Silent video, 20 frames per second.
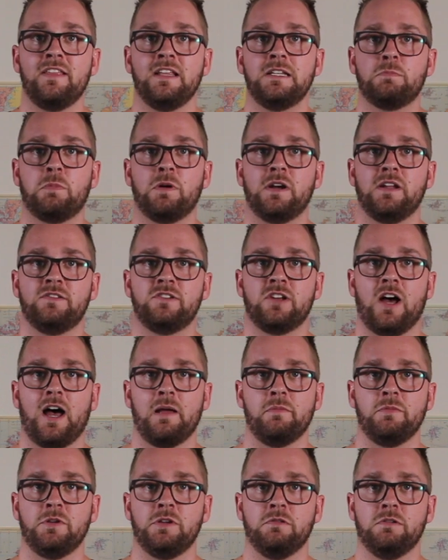at this point of
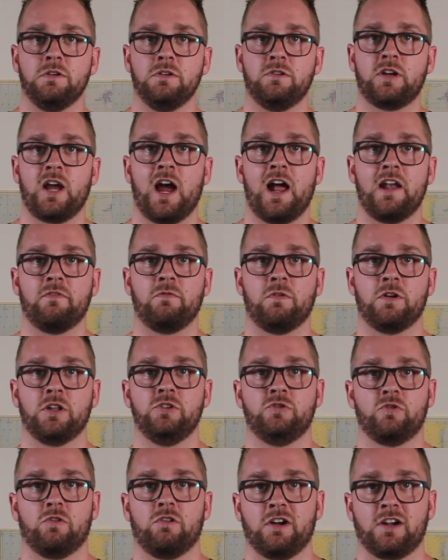time, you would kind of want
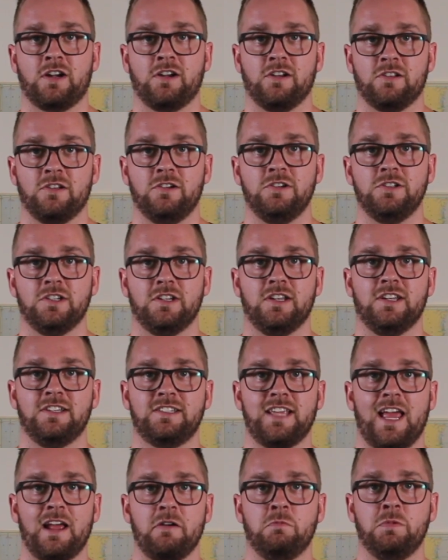to draw a conclusion
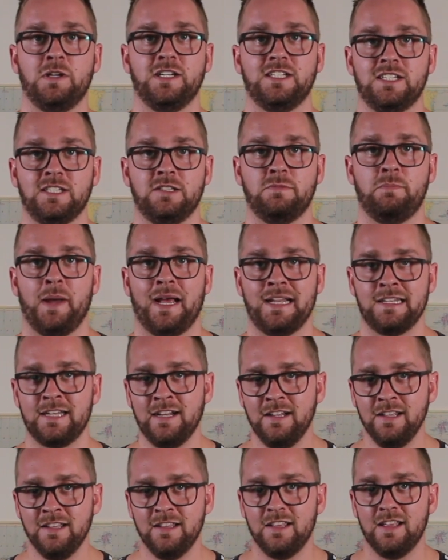and say which is
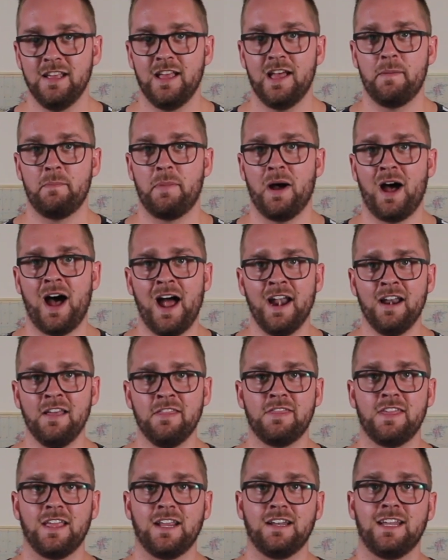better, but I
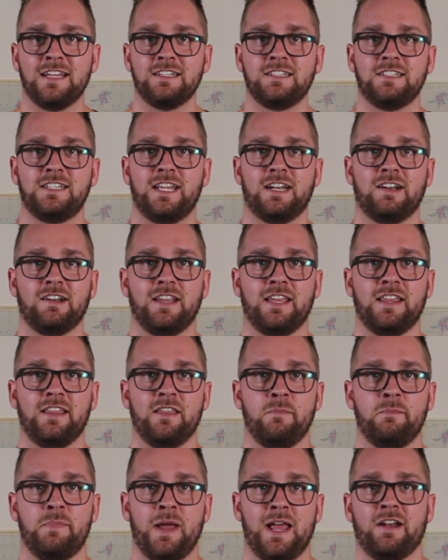don't think necessarily
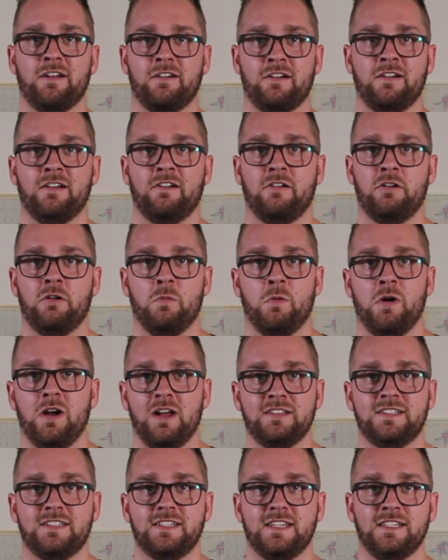that better or
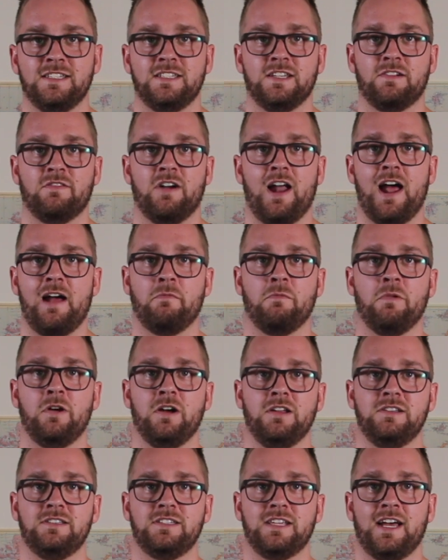worse is the right
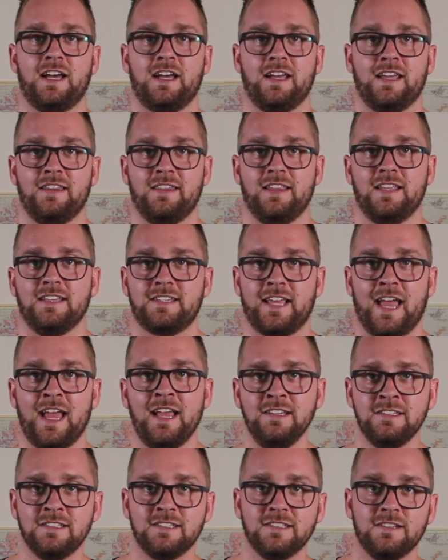words in this
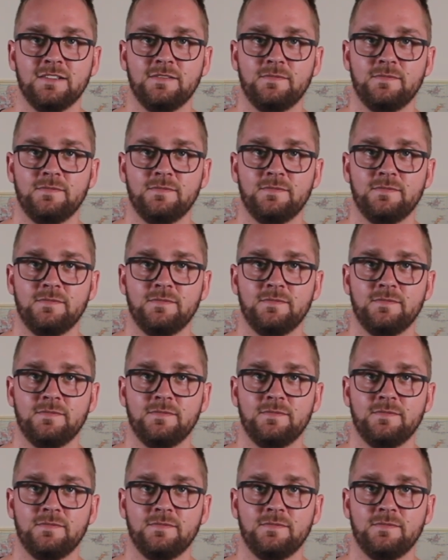case.